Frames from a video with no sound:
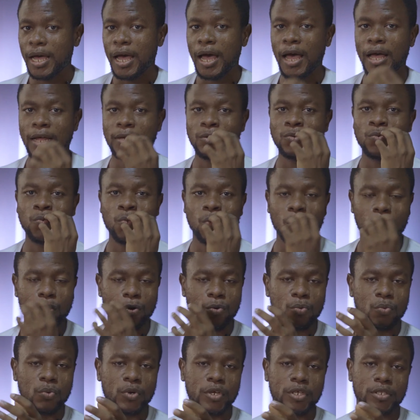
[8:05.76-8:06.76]
and
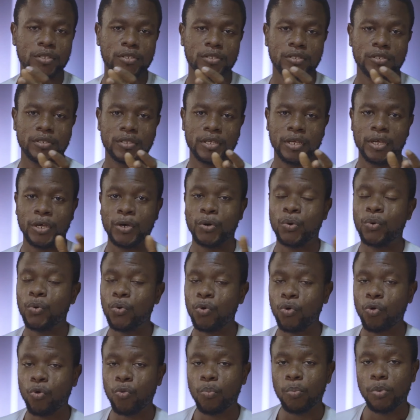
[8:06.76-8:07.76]
work with a whole